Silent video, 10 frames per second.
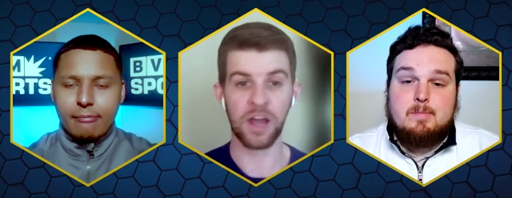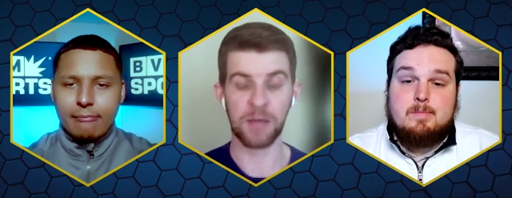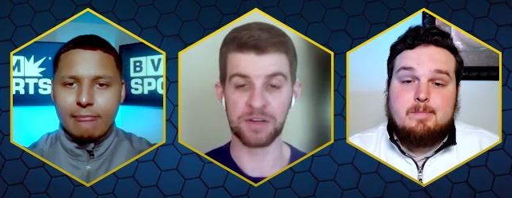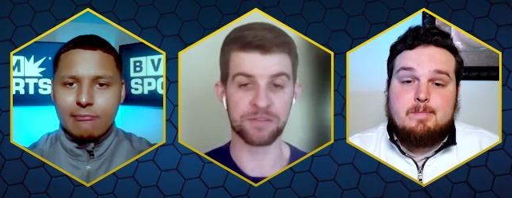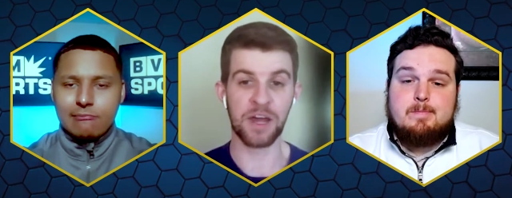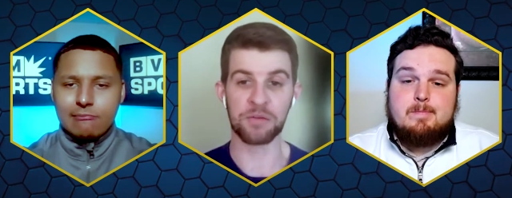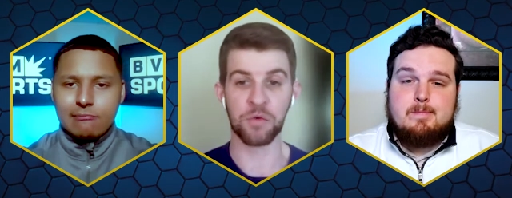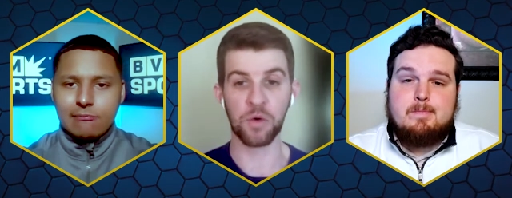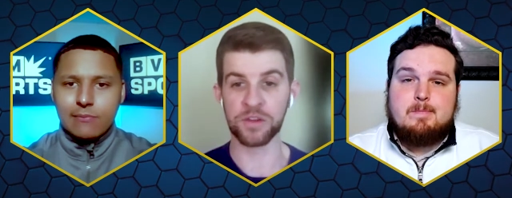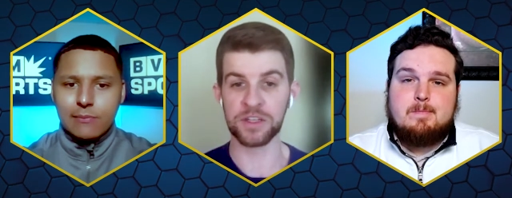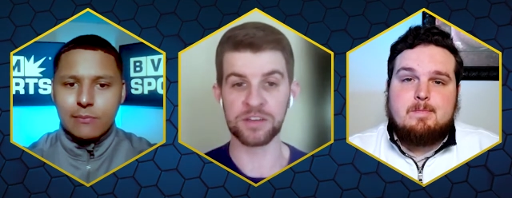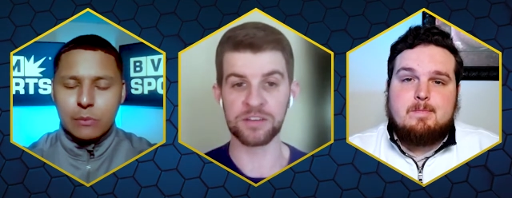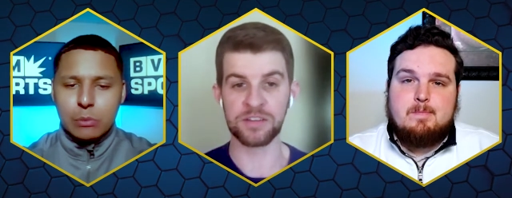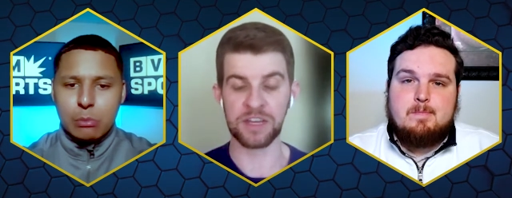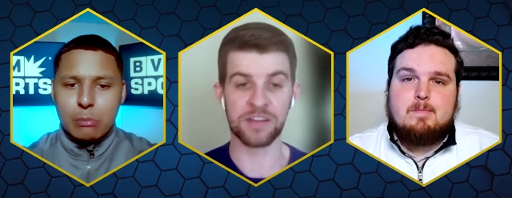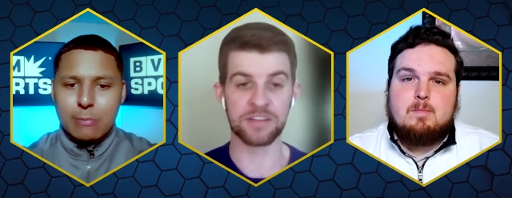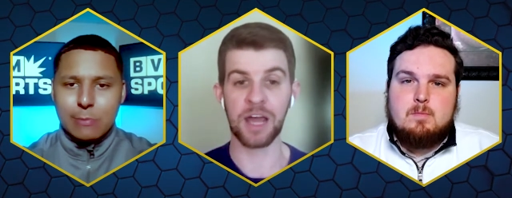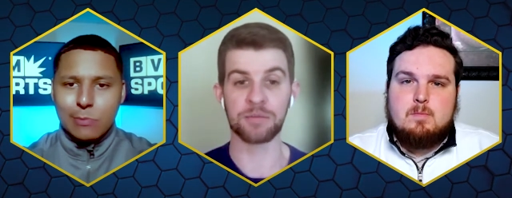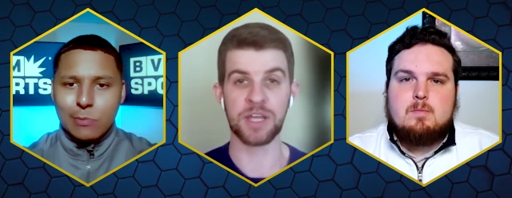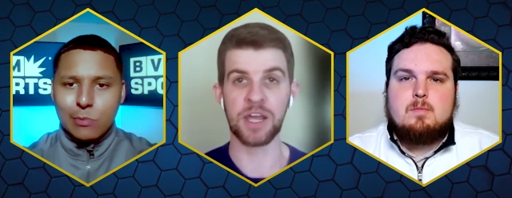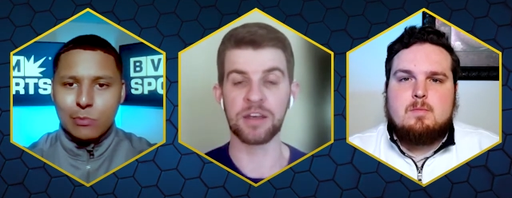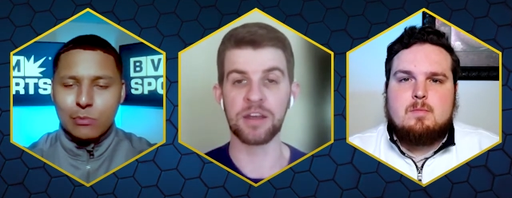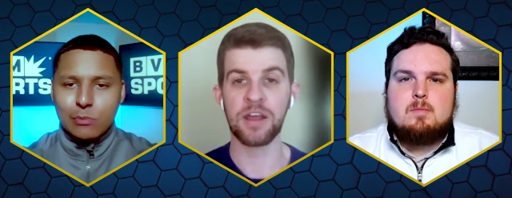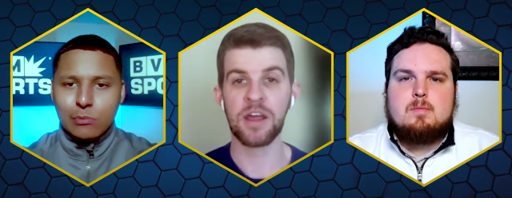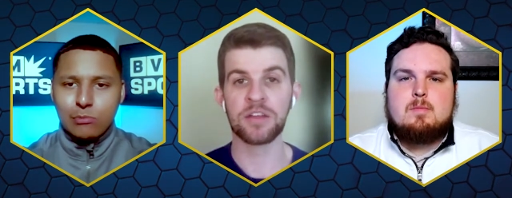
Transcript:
Speaker 1: I mean, if not four, then then in the top ten